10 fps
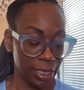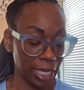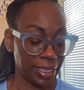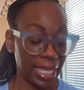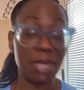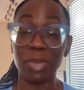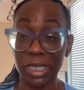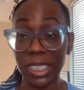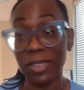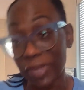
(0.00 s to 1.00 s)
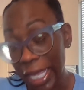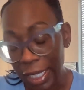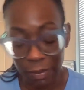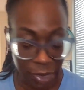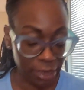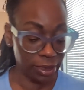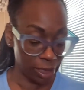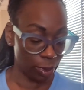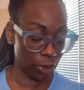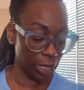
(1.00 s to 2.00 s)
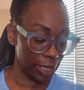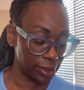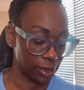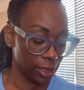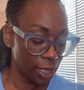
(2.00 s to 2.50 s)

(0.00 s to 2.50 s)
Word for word: like they believe, they meaning Democrats,